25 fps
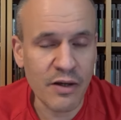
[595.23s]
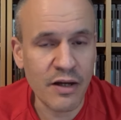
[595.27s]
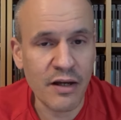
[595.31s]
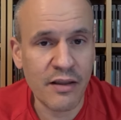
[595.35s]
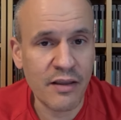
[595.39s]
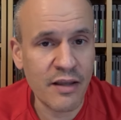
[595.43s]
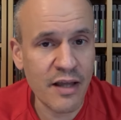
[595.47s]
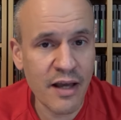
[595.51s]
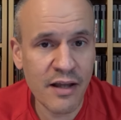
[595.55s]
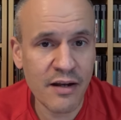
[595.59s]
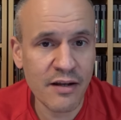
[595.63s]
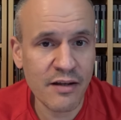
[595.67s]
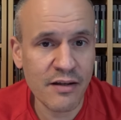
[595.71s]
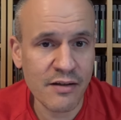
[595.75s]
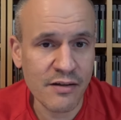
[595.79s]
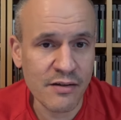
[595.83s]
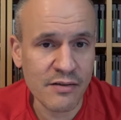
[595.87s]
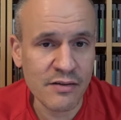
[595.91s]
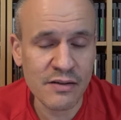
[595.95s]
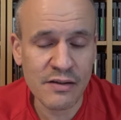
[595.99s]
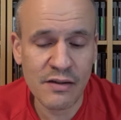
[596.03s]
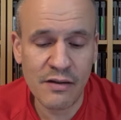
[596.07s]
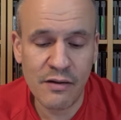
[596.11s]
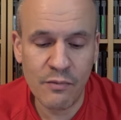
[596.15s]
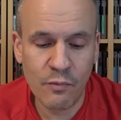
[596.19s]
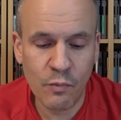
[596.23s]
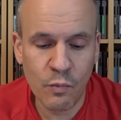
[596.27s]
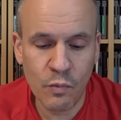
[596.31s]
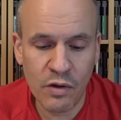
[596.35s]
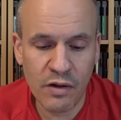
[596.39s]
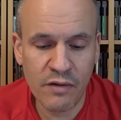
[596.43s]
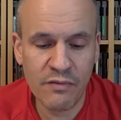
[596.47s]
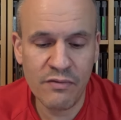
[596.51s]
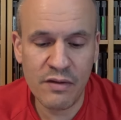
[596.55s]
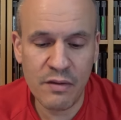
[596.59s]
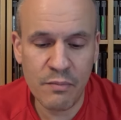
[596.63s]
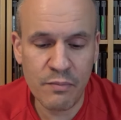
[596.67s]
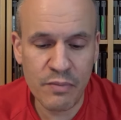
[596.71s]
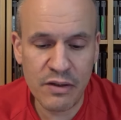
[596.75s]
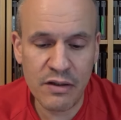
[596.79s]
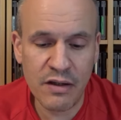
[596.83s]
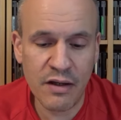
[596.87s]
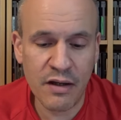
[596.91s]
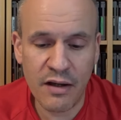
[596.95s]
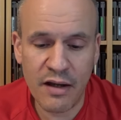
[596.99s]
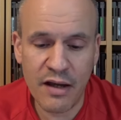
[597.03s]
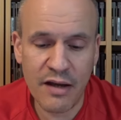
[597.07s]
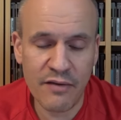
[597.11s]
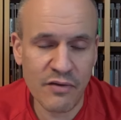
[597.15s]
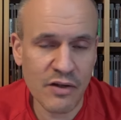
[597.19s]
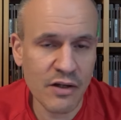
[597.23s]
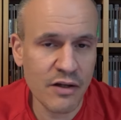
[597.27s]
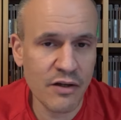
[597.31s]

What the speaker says: and that is one of the big heavy